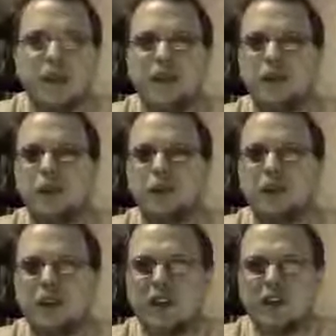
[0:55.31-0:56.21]
In this
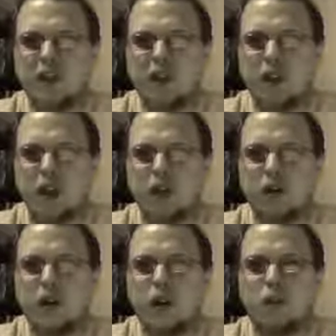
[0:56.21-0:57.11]
particular
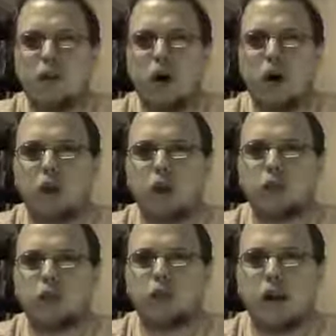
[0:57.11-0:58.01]
letter, Paul
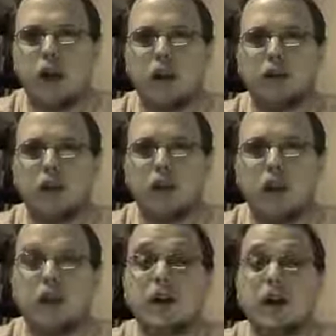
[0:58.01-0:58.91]
is responding to a
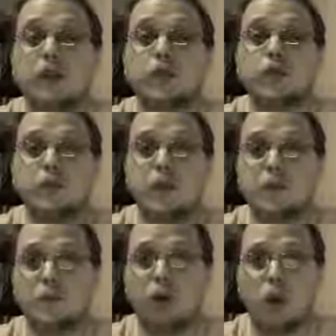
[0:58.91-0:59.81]
letter he's received
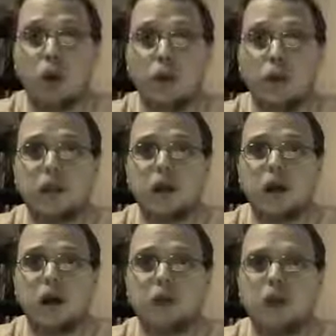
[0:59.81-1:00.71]
from Corinth
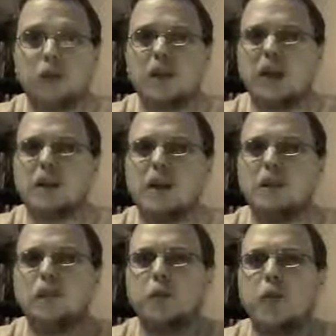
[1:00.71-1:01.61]
that was asking
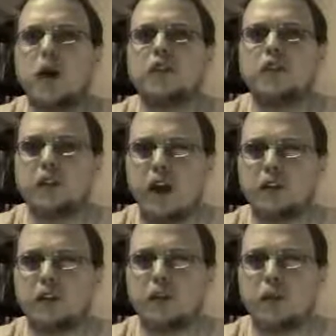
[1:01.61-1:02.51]
him some questions
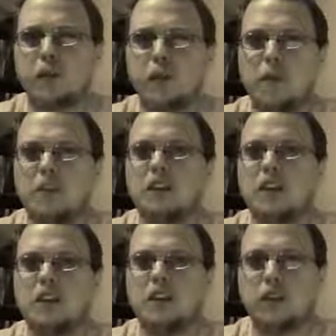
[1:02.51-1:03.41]
about some of his
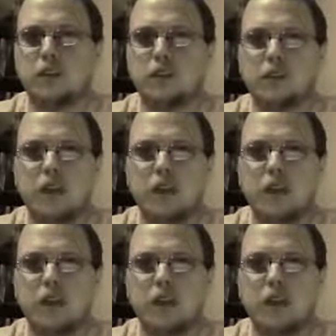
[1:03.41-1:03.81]
teachings.